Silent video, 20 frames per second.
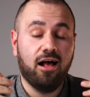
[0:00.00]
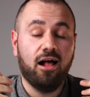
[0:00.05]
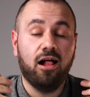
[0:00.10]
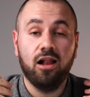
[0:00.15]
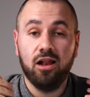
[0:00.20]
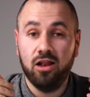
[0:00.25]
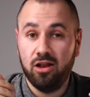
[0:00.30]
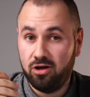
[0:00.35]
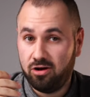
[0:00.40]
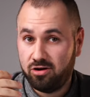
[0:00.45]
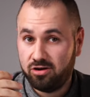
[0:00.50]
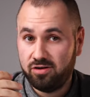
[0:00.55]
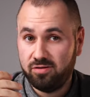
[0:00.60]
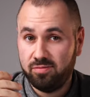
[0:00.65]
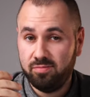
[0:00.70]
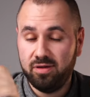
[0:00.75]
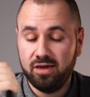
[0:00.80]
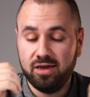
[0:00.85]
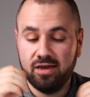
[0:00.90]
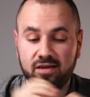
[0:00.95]
a lot
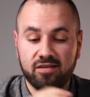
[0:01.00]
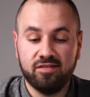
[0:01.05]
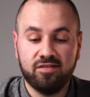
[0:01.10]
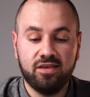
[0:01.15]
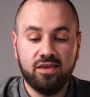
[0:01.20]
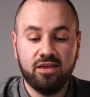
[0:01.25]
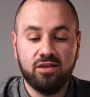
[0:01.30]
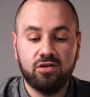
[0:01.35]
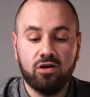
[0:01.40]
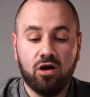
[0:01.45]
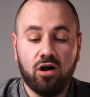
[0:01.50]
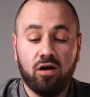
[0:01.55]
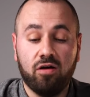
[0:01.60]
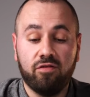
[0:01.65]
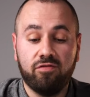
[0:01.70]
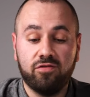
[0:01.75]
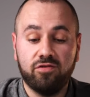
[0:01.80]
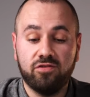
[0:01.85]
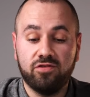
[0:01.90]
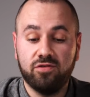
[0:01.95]
because it
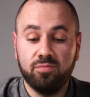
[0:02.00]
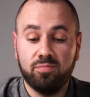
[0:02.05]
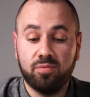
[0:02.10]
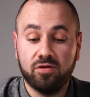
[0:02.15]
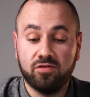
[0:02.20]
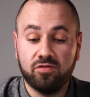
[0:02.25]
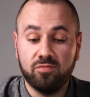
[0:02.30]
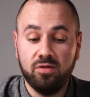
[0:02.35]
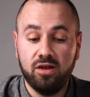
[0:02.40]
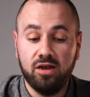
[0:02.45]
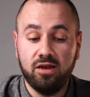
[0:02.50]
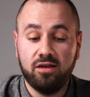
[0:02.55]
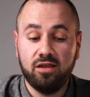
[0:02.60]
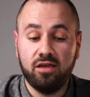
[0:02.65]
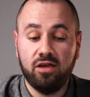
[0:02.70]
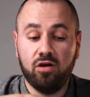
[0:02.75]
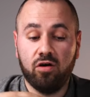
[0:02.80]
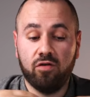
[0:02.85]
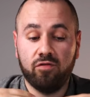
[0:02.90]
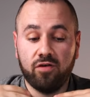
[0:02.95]
offers the
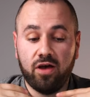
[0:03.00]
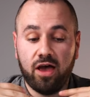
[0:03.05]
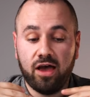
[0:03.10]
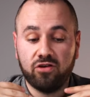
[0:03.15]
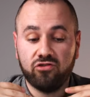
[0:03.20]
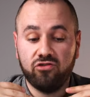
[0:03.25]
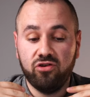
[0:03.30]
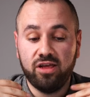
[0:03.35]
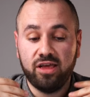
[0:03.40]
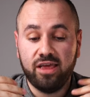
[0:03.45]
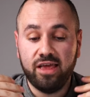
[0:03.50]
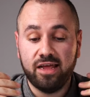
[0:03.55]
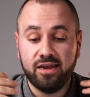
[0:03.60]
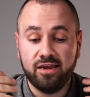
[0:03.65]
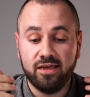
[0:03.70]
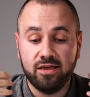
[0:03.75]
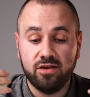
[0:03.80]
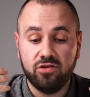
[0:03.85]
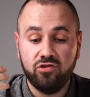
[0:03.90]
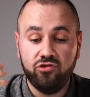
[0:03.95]
possibility of actually
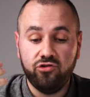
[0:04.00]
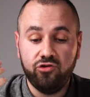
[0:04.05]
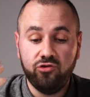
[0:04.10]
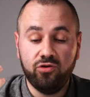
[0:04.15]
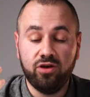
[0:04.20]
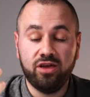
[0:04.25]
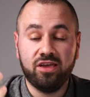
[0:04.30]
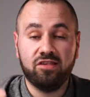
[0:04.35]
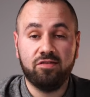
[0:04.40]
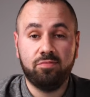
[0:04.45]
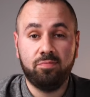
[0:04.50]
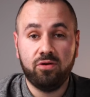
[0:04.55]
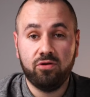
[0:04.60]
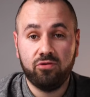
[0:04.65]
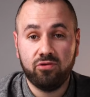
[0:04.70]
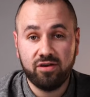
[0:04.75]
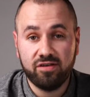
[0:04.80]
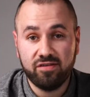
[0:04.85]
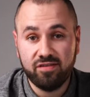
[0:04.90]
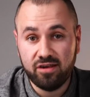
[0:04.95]
getting to
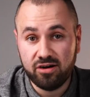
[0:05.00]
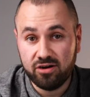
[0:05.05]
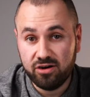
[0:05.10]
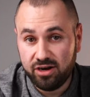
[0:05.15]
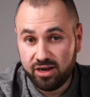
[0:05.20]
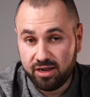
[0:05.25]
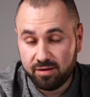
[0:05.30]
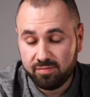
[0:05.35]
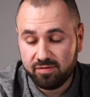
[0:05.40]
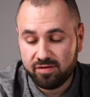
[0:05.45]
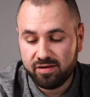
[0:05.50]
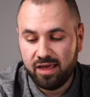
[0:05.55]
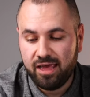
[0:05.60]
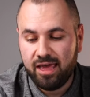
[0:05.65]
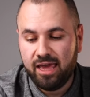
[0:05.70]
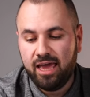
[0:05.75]
experience their nibs